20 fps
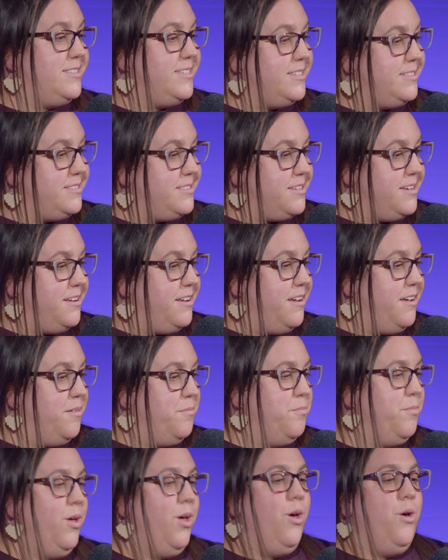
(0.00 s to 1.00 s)

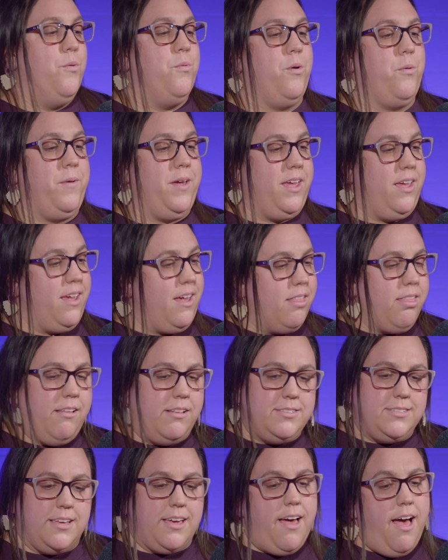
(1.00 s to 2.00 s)
system where we can get
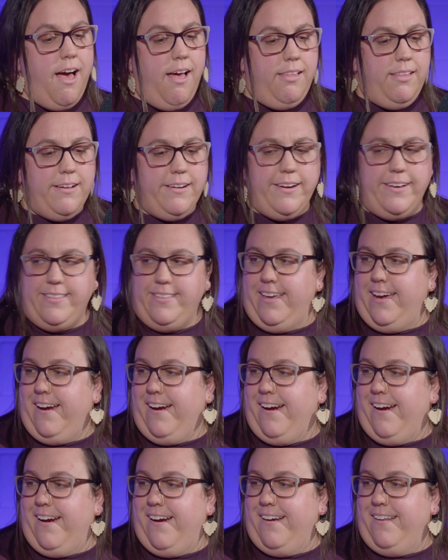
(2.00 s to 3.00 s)
lots of color in
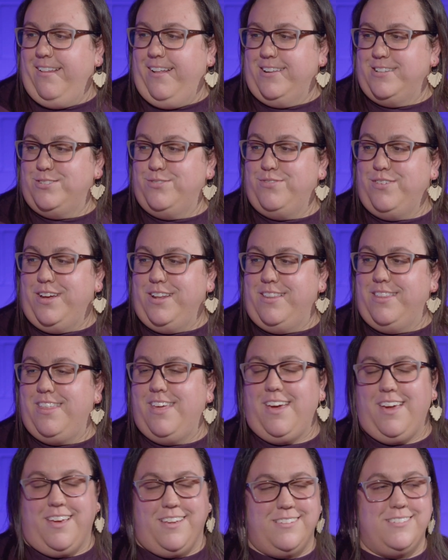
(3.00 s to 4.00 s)
there, lots of fun
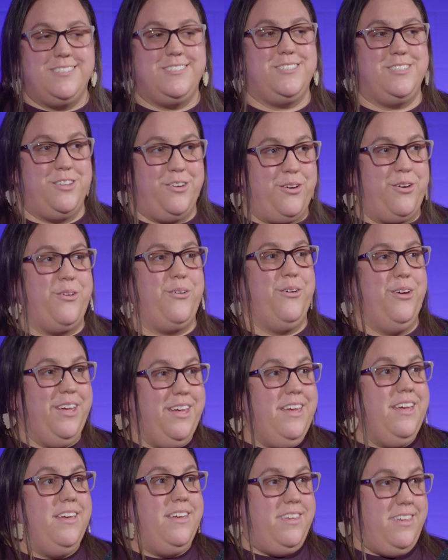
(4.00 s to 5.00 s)
things. So
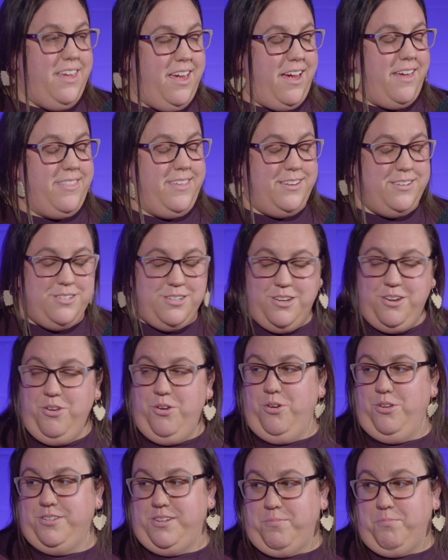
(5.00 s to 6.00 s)
yeah, yeah. yeah they should
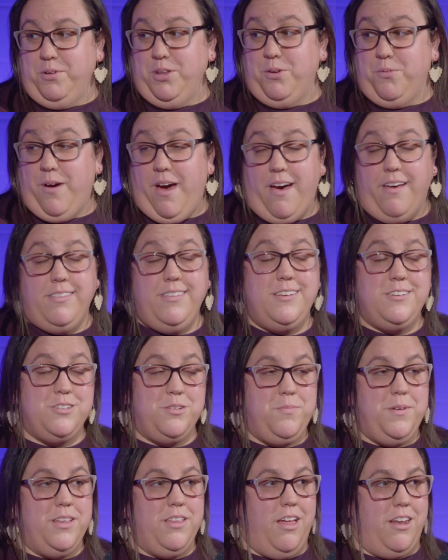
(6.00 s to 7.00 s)
hold up really well, and they
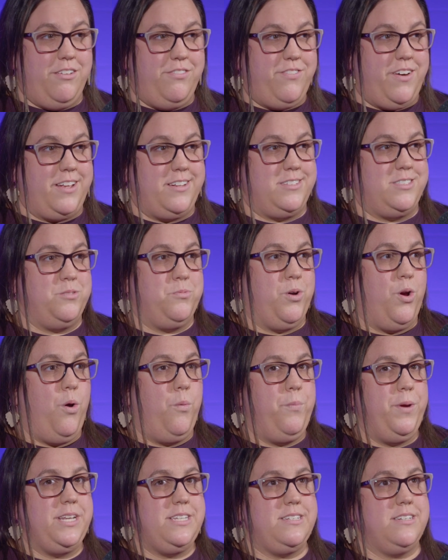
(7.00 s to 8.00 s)
should be a lot of fun. So we're
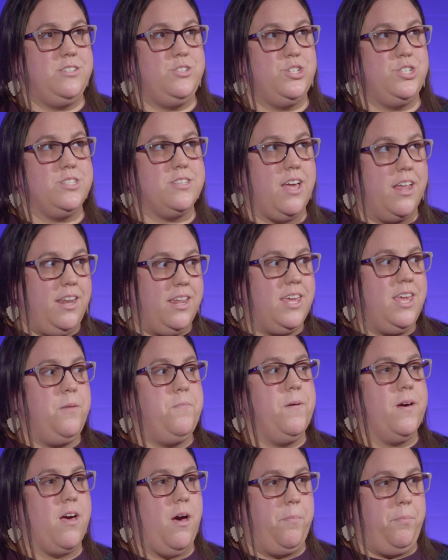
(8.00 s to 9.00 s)
hoping to just kind of
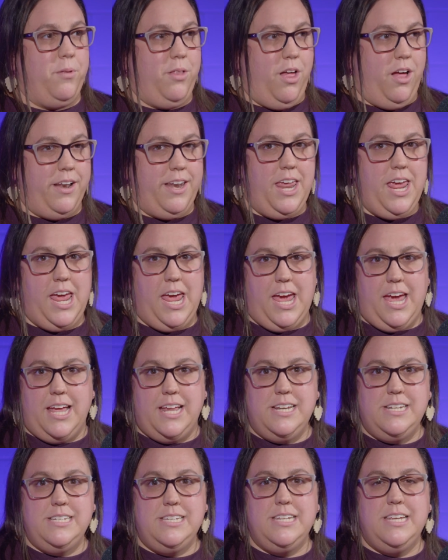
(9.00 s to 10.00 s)
keep a couple on
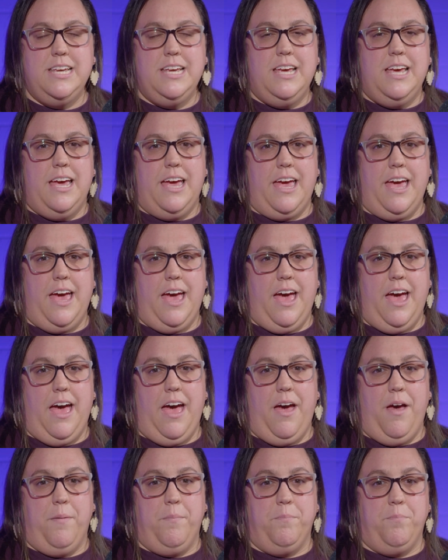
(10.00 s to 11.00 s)
hand
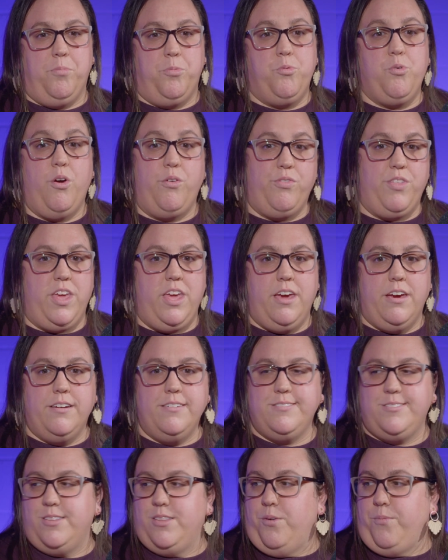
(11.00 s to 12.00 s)
um, throughout the
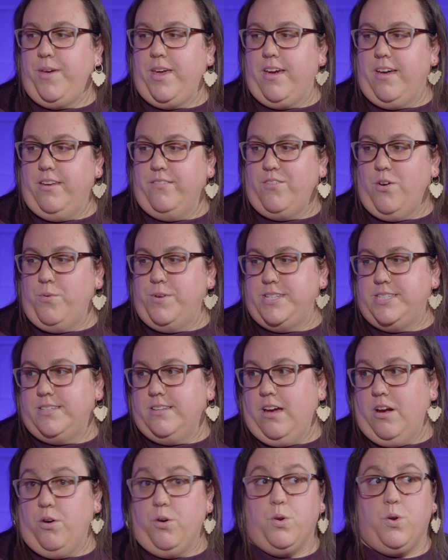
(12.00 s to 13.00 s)
year, so that we kind of always
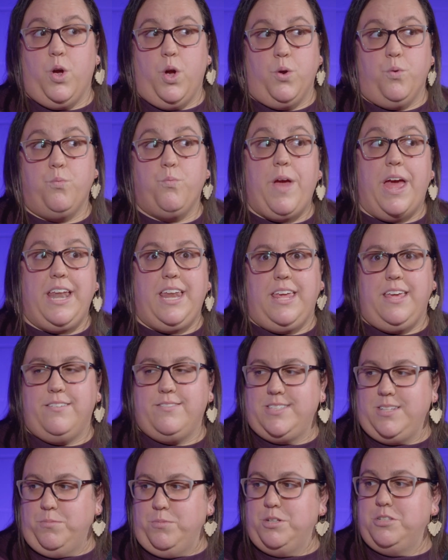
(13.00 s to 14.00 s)
are, are ready
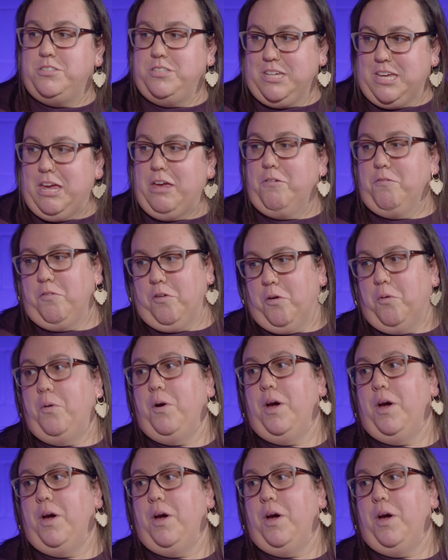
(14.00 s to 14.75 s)
if someone's looking for